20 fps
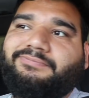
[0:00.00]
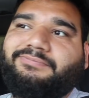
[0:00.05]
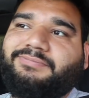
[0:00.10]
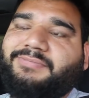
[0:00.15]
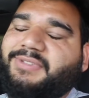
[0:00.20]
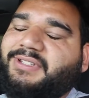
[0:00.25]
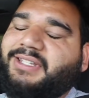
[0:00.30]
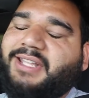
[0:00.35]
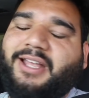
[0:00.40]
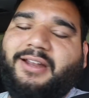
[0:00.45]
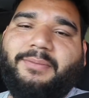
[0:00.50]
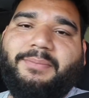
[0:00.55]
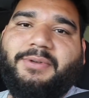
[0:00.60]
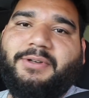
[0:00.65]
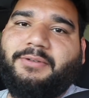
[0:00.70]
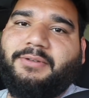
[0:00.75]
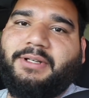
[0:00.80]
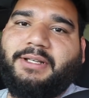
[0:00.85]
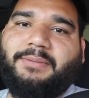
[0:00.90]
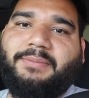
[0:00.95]
it's not a
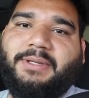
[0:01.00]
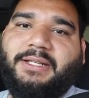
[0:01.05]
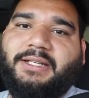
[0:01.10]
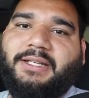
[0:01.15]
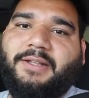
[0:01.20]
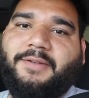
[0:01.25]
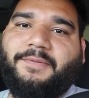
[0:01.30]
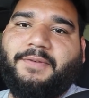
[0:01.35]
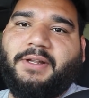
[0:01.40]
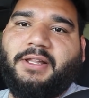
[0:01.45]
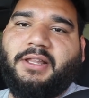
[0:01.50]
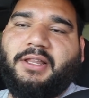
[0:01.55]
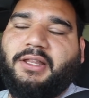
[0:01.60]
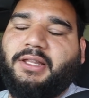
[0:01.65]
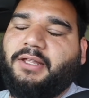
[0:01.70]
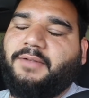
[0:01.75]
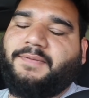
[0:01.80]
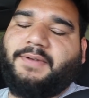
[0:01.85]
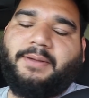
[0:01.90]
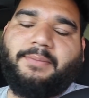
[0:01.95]
really big difference.
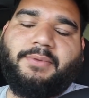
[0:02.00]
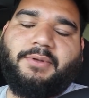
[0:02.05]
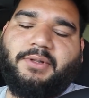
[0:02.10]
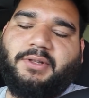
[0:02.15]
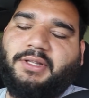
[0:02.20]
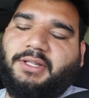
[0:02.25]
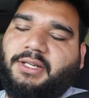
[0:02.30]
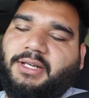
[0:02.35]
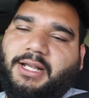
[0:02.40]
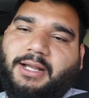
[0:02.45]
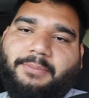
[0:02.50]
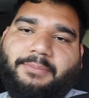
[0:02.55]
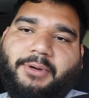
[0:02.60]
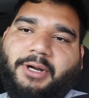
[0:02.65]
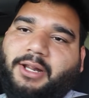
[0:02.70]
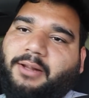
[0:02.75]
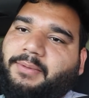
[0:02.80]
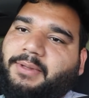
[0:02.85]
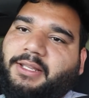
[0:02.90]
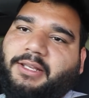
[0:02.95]
If I'm boosted, I'm
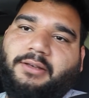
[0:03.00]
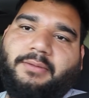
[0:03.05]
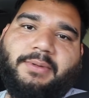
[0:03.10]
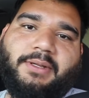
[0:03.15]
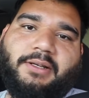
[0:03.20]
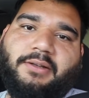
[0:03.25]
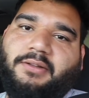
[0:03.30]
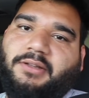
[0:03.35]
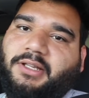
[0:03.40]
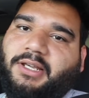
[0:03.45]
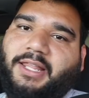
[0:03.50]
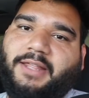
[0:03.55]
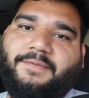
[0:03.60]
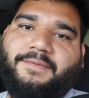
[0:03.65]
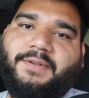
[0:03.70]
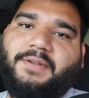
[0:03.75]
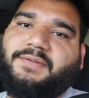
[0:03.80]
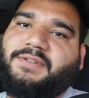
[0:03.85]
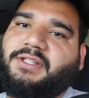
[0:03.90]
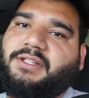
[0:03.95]
probably going to be losing like
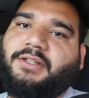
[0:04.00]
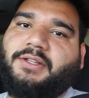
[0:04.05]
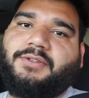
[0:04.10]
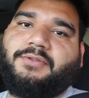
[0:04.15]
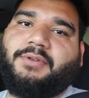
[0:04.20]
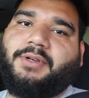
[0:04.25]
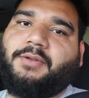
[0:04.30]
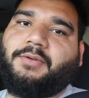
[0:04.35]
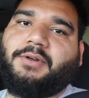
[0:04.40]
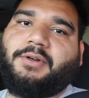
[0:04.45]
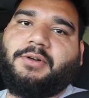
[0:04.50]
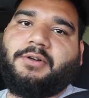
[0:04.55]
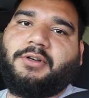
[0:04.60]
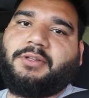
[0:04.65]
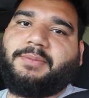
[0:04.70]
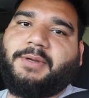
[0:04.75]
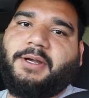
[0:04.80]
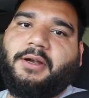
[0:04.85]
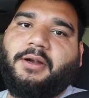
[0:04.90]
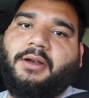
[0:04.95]
15 to 20 wheel
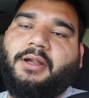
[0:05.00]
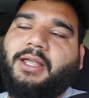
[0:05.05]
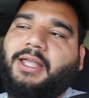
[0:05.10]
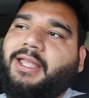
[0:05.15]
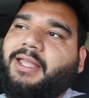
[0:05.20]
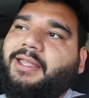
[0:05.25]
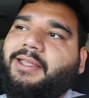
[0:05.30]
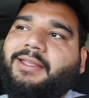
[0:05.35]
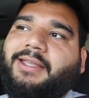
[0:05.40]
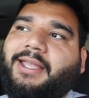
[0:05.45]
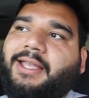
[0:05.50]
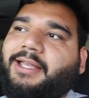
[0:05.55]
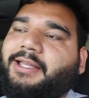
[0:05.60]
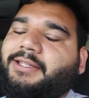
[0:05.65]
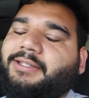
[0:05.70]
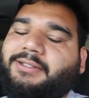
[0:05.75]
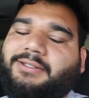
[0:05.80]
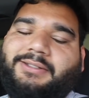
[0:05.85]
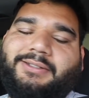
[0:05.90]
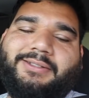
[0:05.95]
horsepower,
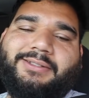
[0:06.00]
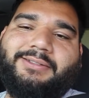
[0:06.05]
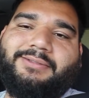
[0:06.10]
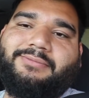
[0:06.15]
and